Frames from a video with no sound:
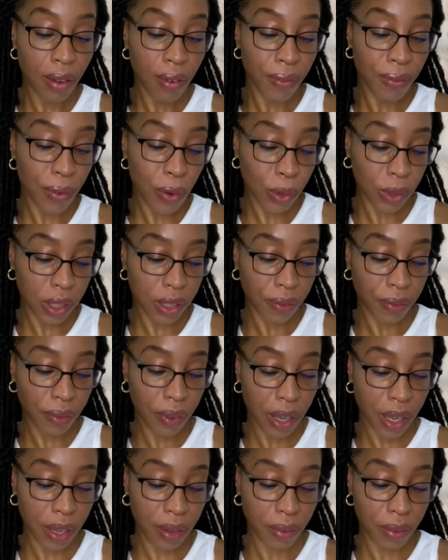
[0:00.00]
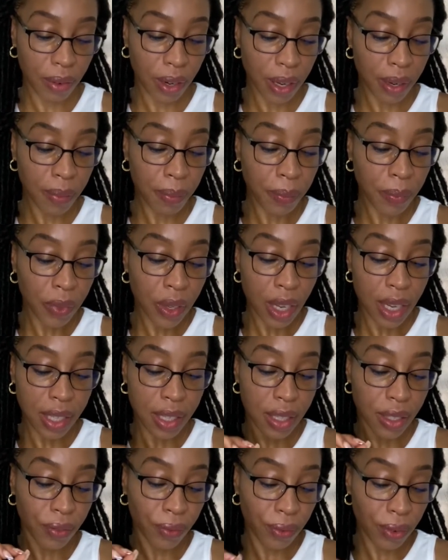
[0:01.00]
45 right it
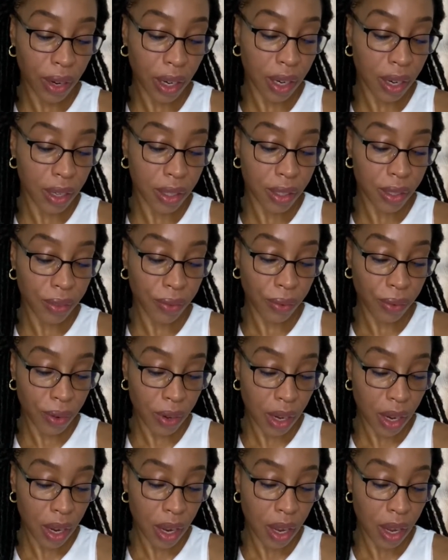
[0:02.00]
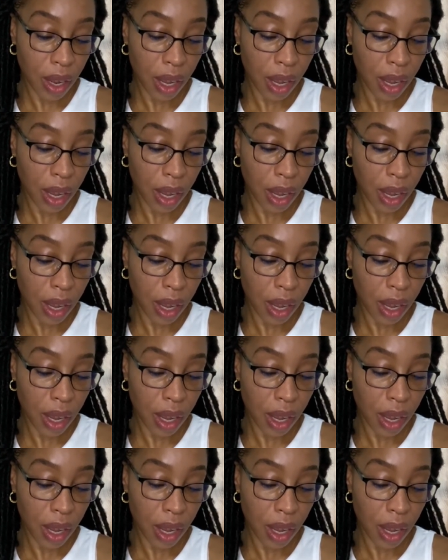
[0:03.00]
is fragrance free